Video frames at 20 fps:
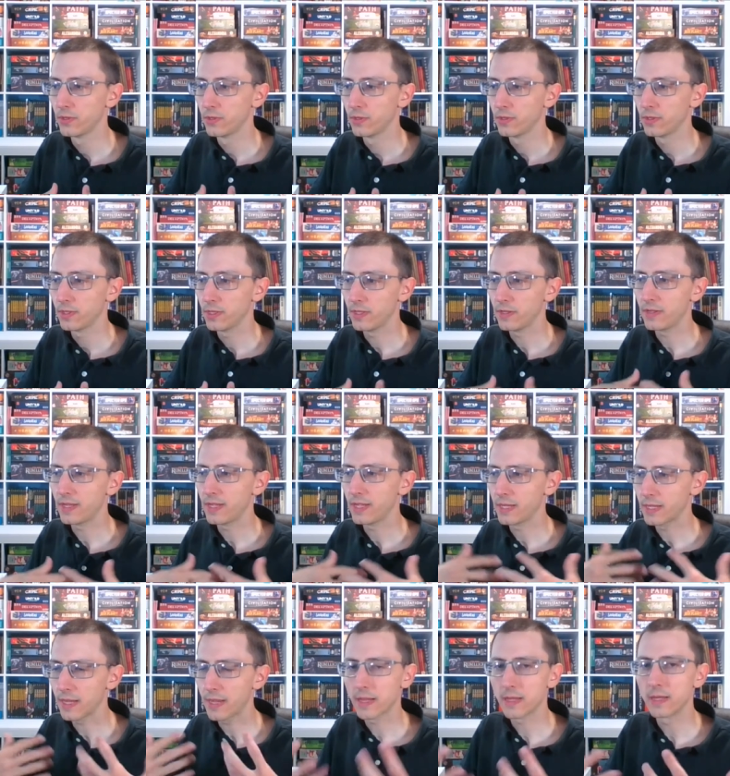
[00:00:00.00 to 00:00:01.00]

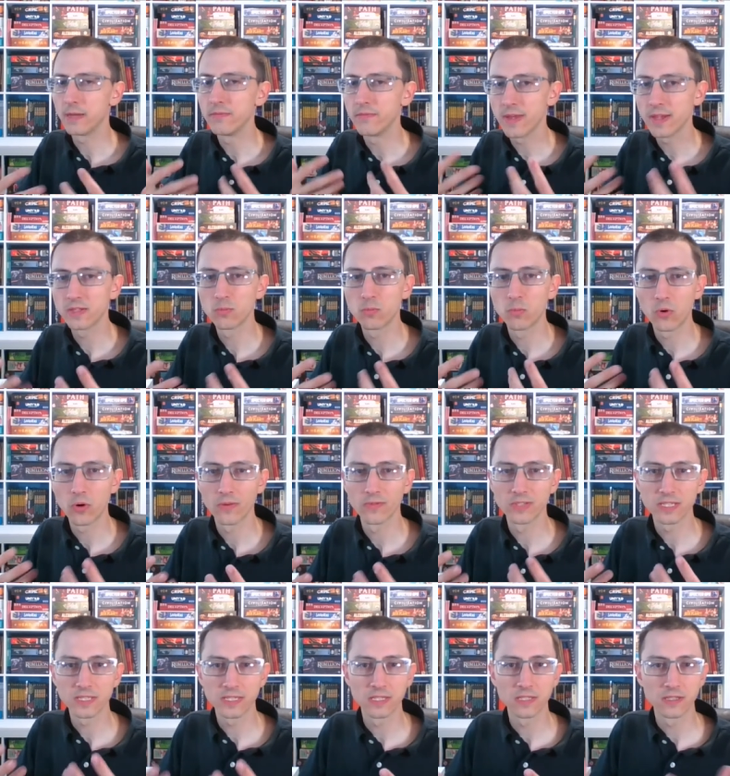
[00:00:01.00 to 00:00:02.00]
it conveys more of a
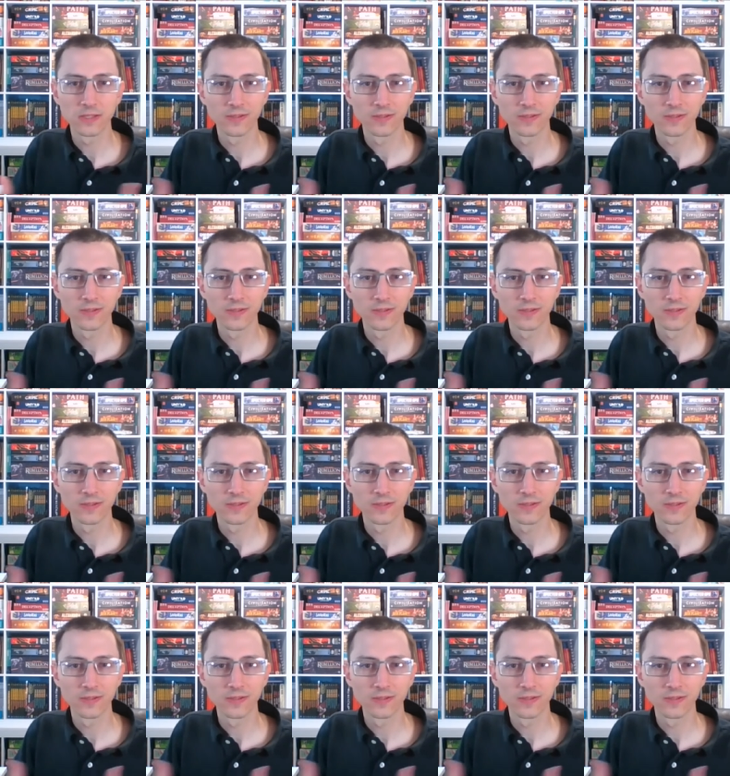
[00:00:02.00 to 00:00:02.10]
sense